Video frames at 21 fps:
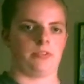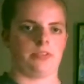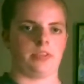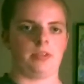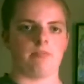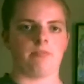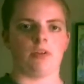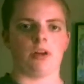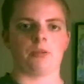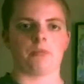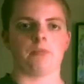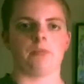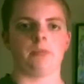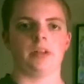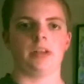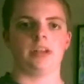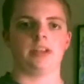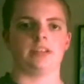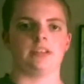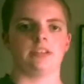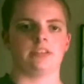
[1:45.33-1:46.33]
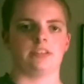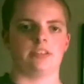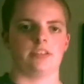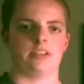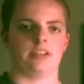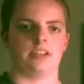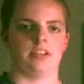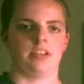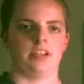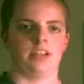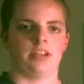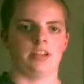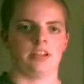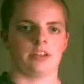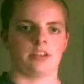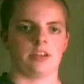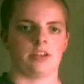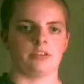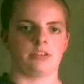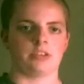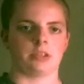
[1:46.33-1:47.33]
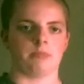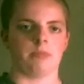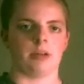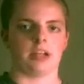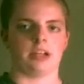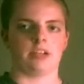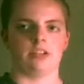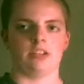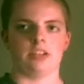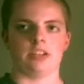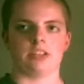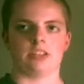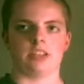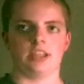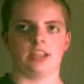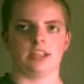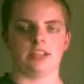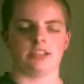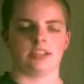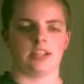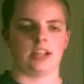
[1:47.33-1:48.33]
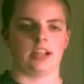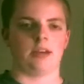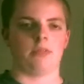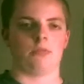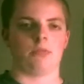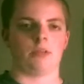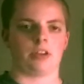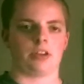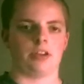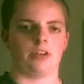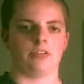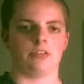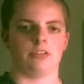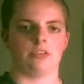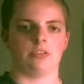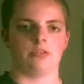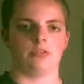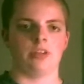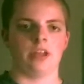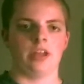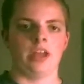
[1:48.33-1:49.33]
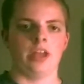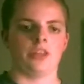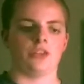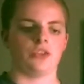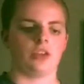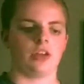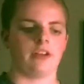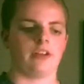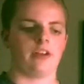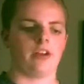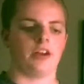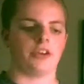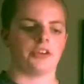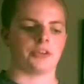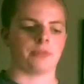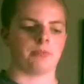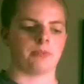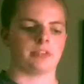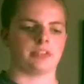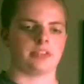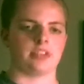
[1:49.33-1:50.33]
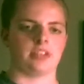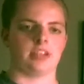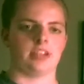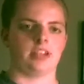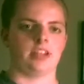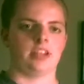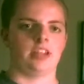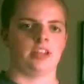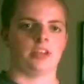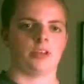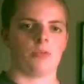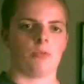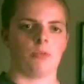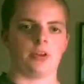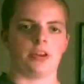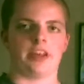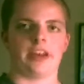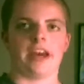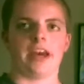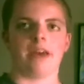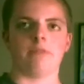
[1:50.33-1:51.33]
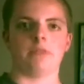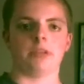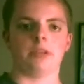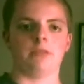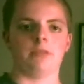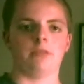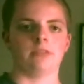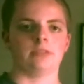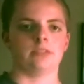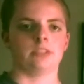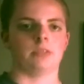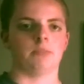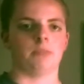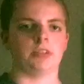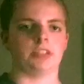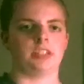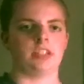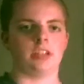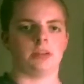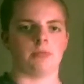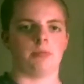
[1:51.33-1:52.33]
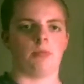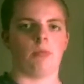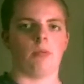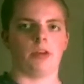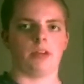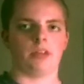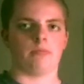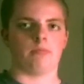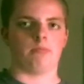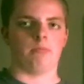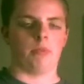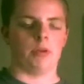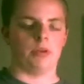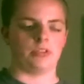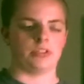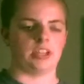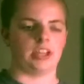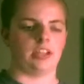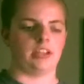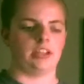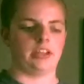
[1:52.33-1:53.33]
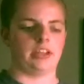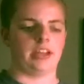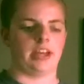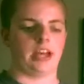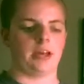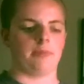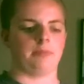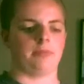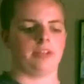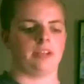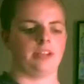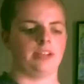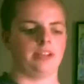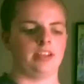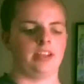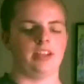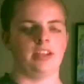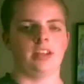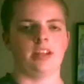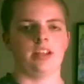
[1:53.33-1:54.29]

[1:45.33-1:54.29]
theme park plans or coaster bucket list things that I want to go to, they're not 100% going to happen. But Cedar Point, most likely to happen.